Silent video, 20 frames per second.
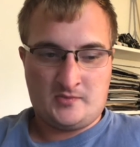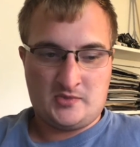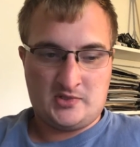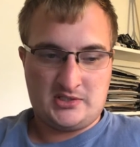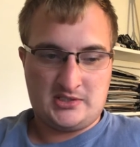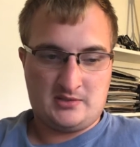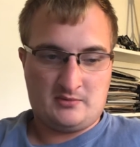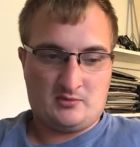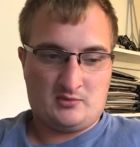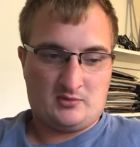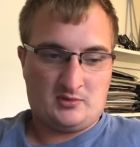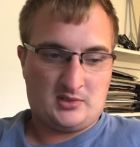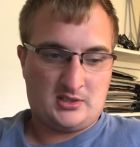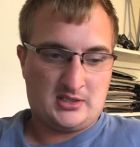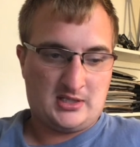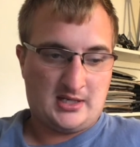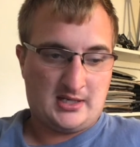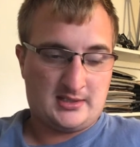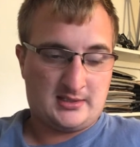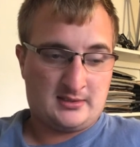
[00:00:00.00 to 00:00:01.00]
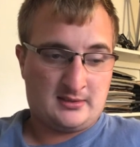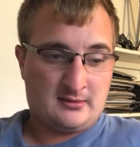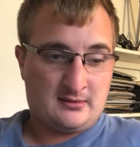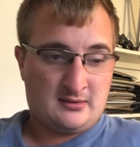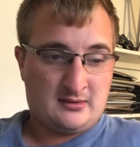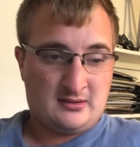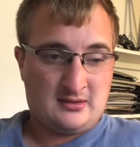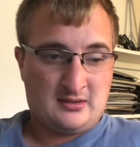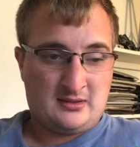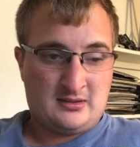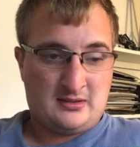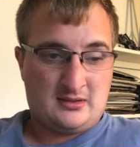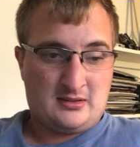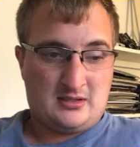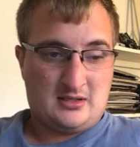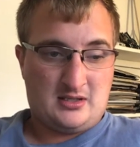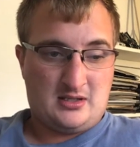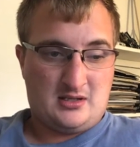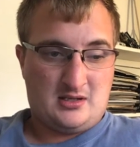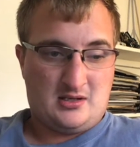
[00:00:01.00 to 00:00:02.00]
Similar like that,
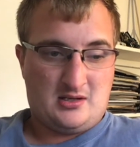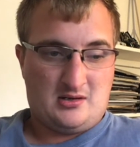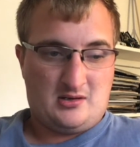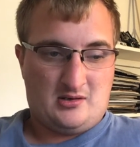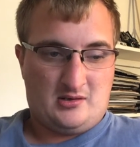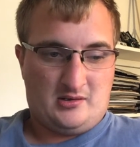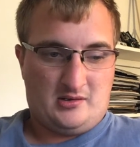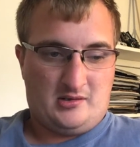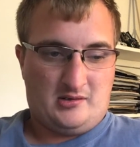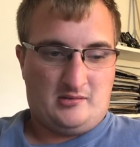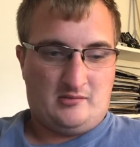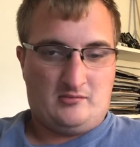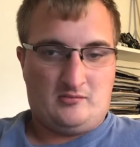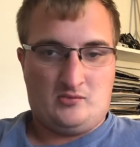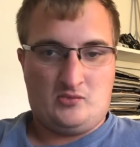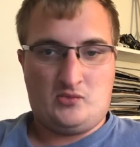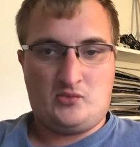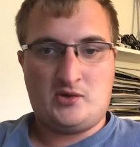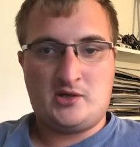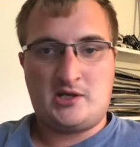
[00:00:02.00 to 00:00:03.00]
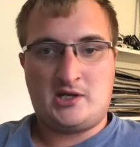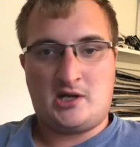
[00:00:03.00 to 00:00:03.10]
and pretty